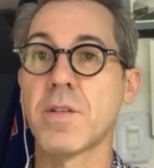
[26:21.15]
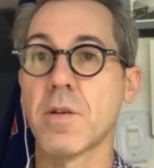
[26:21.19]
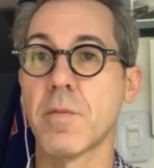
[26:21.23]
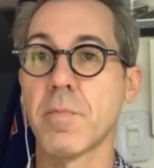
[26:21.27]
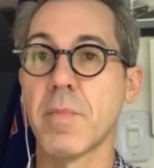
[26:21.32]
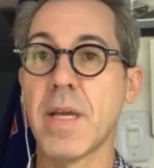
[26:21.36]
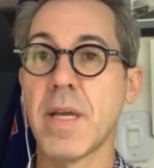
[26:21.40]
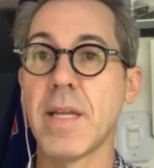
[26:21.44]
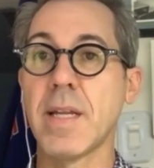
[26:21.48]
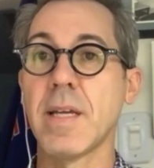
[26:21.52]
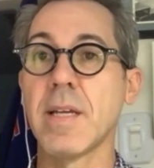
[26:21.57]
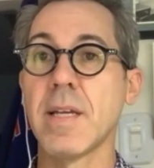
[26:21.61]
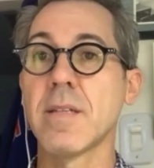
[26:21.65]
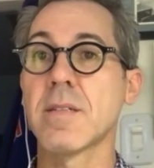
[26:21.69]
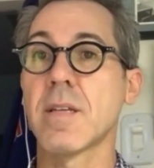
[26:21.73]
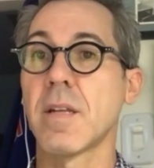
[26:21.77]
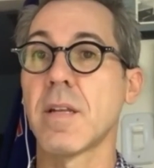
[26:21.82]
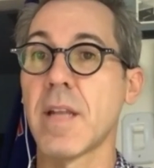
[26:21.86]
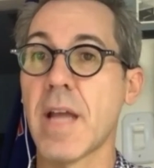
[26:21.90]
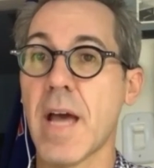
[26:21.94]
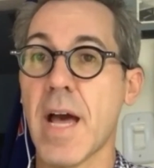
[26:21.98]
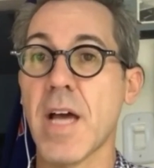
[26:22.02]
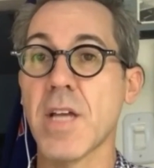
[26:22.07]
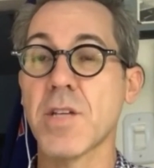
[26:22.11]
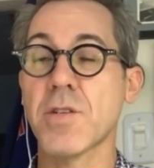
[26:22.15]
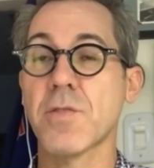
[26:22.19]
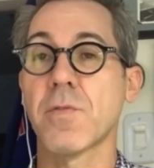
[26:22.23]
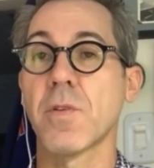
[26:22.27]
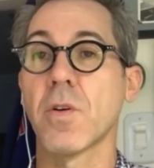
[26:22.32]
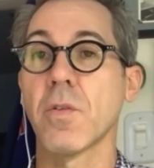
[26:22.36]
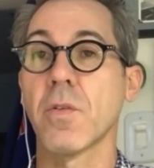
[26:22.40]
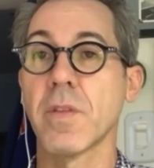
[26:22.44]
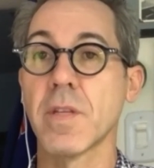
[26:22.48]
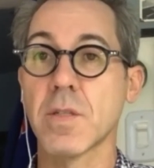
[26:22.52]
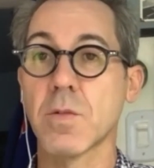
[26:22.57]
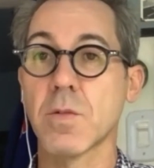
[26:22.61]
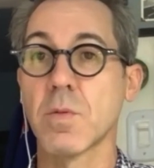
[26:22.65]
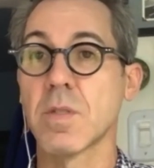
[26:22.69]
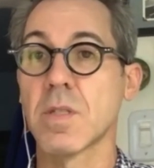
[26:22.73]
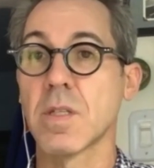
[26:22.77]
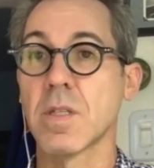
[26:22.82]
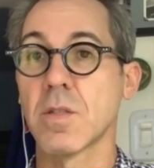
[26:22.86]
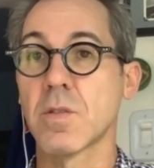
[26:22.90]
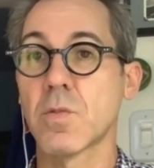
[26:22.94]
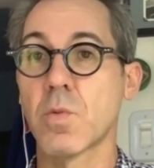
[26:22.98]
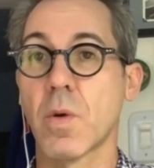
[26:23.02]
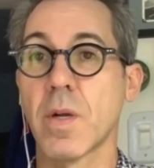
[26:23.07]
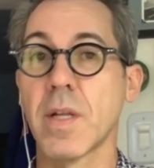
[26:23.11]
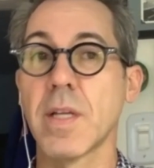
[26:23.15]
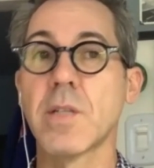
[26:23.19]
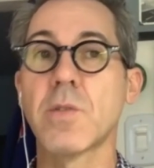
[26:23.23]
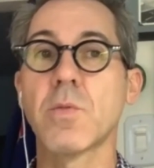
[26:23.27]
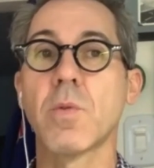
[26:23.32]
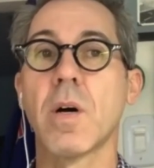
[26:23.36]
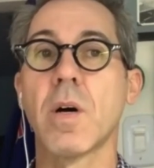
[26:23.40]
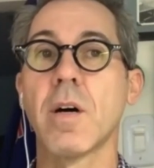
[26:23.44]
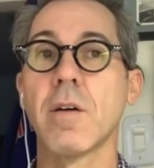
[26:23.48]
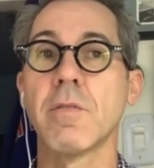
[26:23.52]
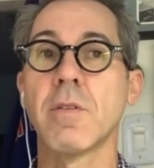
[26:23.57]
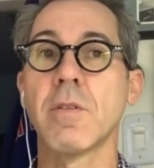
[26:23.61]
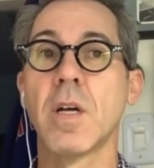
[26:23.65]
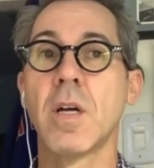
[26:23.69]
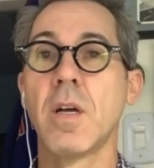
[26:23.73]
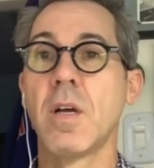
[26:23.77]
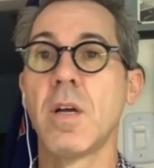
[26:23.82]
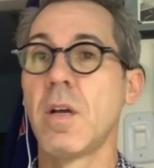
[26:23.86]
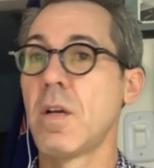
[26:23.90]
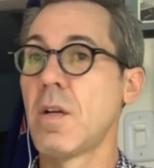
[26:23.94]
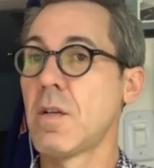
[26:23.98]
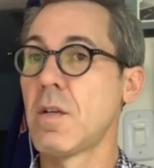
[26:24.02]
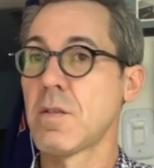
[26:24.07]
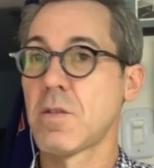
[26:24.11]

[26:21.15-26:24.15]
winter meetings in Nashville. This was in 2012.